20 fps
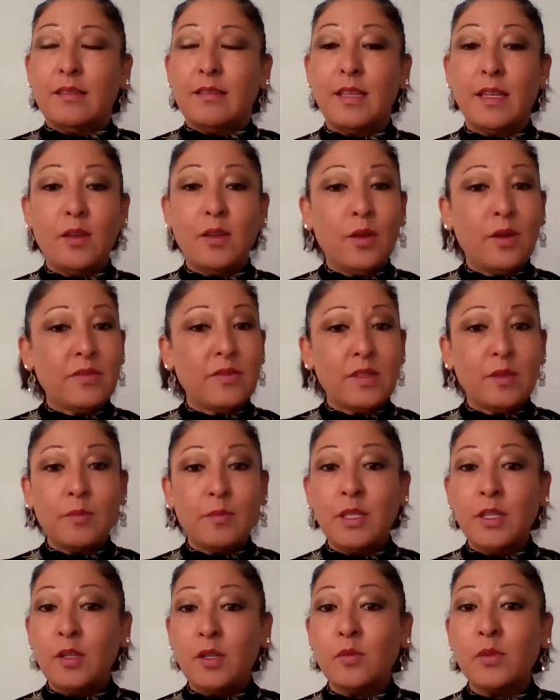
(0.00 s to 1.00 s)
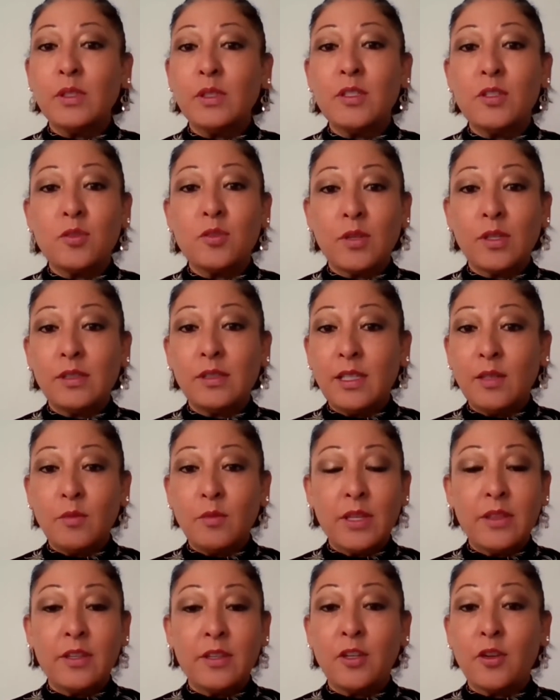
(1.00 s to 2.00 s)
Say you have somebody you're really struggling
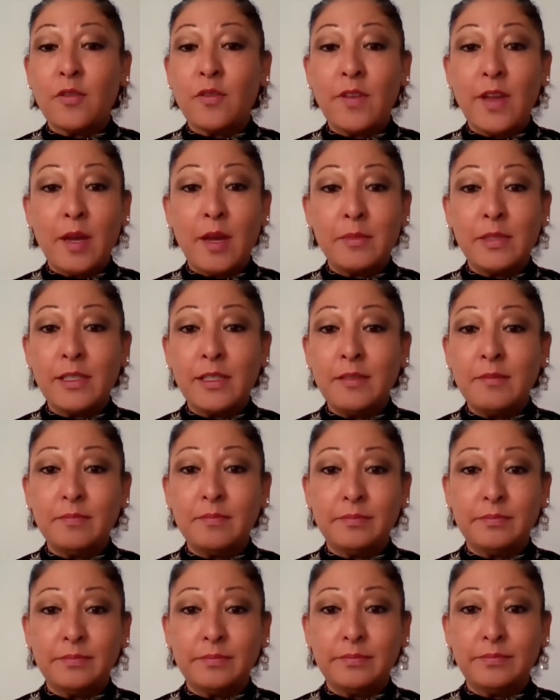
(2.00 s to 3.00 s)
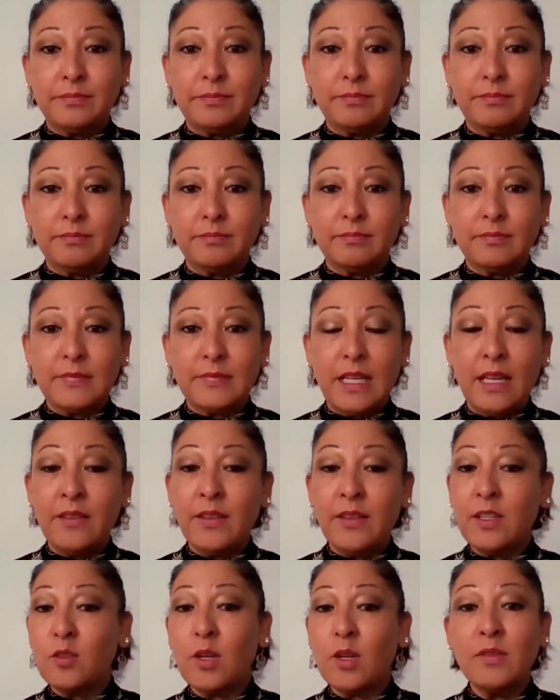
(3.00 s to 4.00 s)
with in your family,
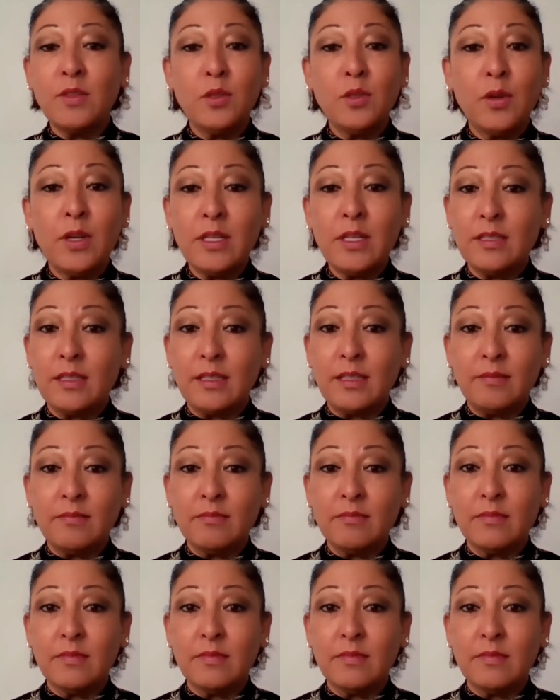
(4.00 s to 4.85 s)
and they drive you crazy.